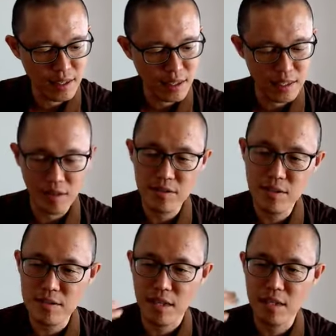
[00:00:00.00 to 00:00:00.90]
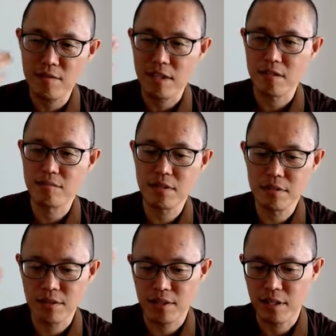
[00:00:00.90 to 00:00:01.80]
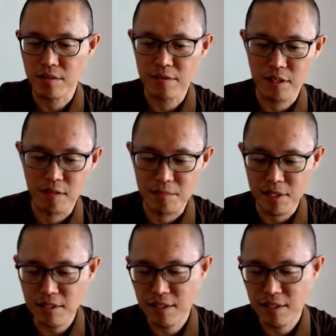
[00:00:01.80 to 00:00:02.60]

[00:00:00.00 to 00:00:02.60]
and there was this other venerable sitting in front of me.